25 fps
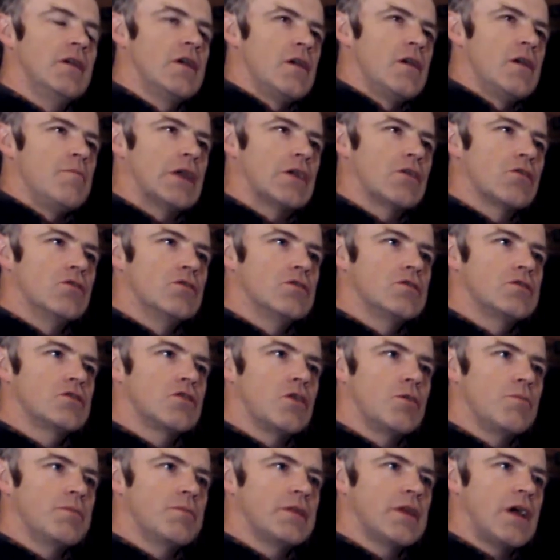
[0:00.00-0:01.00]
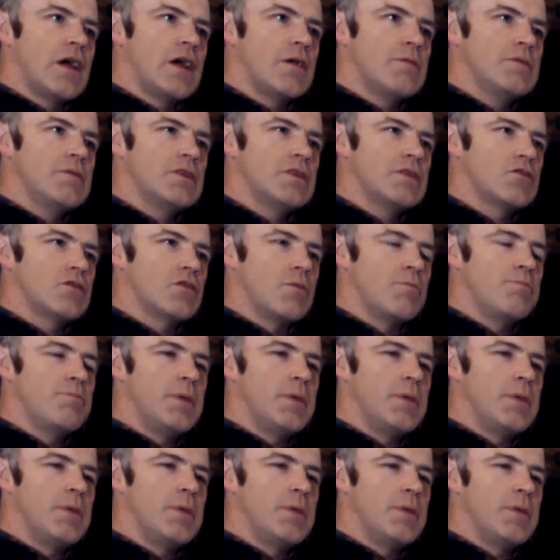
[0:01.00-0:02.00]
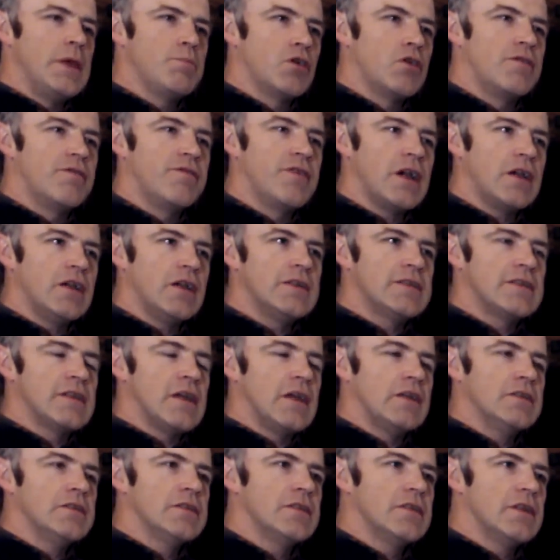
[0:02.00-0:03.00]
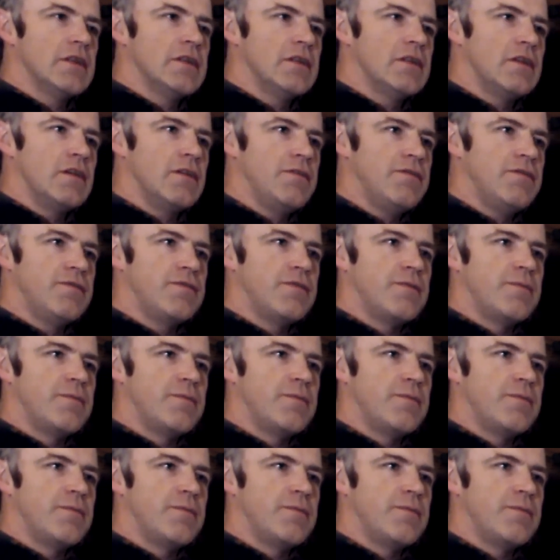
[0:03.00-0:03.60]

Because sometimes some people are very sensitive,